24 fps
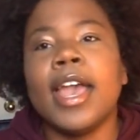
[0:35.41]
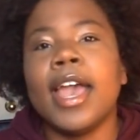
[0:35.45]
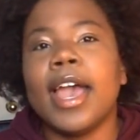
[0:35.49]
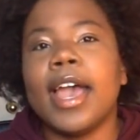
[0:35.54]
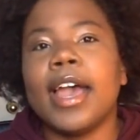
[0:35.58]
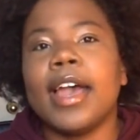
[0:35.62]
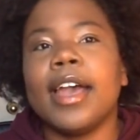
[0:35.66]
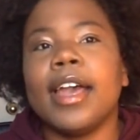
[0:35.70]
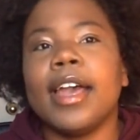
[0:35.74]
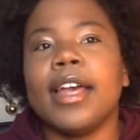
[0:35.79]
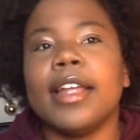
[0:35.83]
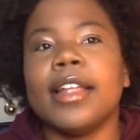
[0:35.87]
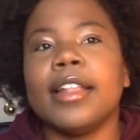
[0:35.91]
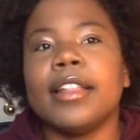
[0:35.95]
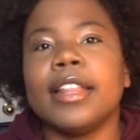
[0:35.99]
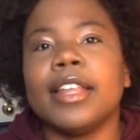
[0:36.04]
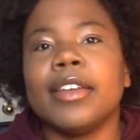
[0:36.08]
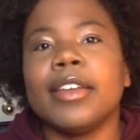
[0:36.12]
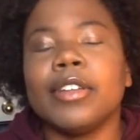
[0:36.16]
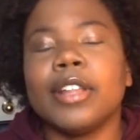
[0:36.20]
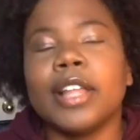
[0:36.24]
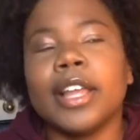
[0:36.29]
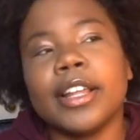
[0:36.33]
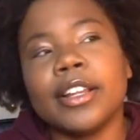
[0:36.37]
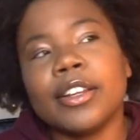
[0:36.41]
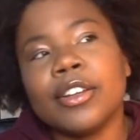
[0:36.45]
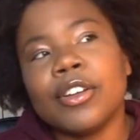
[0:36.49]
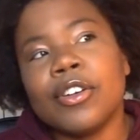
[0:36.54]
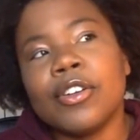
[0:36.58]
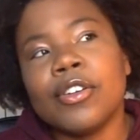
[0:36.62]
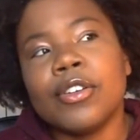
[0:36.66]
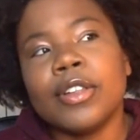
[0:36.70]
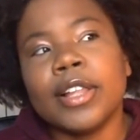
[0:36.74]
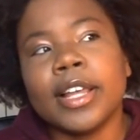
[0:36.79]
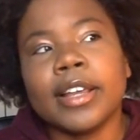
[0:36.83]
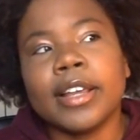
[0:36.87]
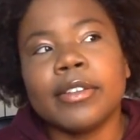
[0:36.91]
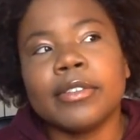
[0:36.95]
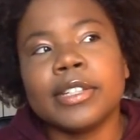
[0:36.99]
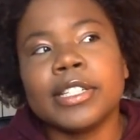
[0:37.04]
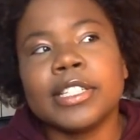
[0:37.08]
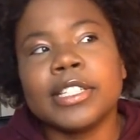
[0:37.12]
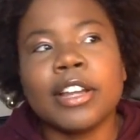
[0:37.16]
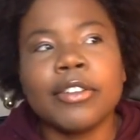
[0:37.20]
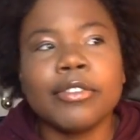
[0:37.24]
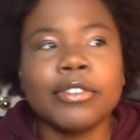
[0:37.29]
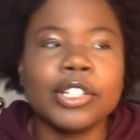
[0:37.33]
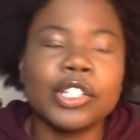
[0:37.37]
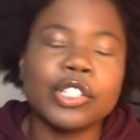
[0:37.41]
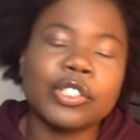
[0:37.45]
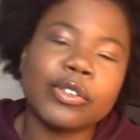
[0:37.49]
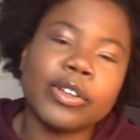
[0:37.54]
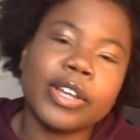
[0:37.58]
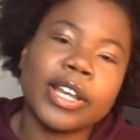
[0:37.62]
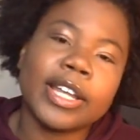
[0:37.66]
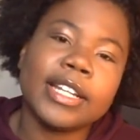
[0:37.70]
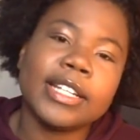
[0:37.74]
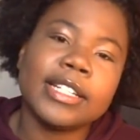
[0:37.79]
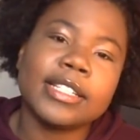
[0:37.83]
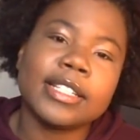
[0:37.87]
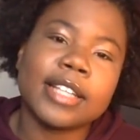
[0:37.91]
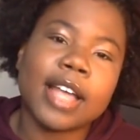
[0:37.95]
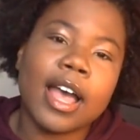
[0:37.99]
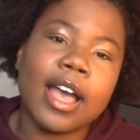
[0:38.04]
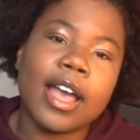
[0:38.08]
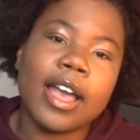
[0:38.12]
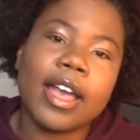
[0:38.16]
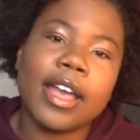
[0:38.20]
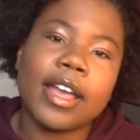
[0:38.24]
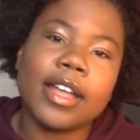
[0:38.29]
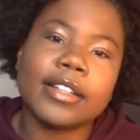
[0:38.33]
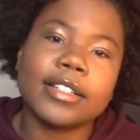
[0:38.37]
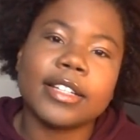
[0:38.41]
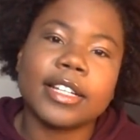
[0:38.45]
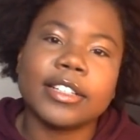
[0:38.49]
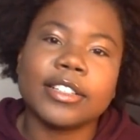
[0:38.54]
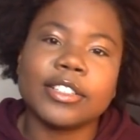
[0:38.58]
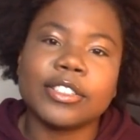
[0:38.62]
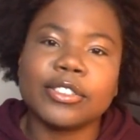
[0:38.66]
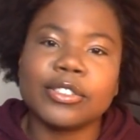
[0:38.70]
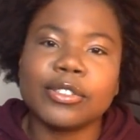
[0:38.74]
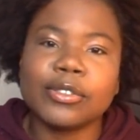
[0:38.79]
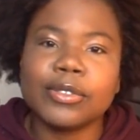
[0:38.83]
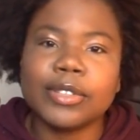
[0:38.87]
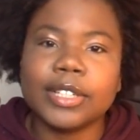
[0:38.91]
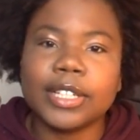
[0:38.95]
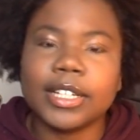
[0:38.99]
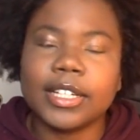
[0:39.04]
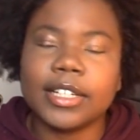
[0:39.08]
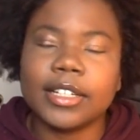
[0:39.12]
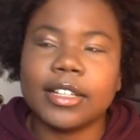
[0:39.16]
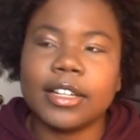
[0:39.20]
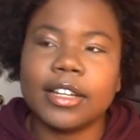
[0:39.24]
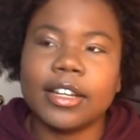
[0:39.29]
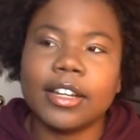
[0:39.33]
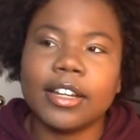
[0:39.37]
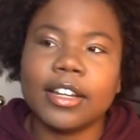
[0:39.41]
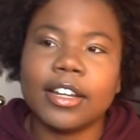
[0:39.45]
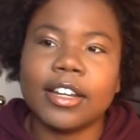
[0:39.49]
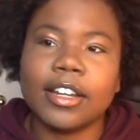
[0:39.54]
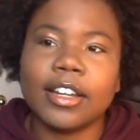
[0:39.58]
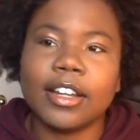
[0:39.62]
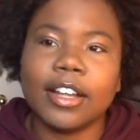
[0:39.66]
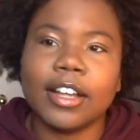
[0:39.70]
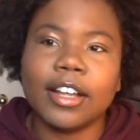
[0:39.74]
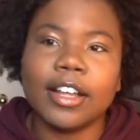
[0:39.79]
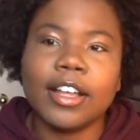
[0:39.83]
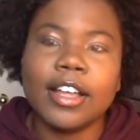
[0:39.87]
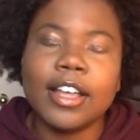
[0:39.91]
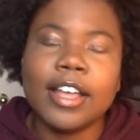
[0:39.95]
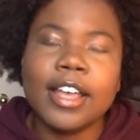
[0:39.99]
And they were like, no, like he's not really showing any signs. Like there's no need. Da da da da.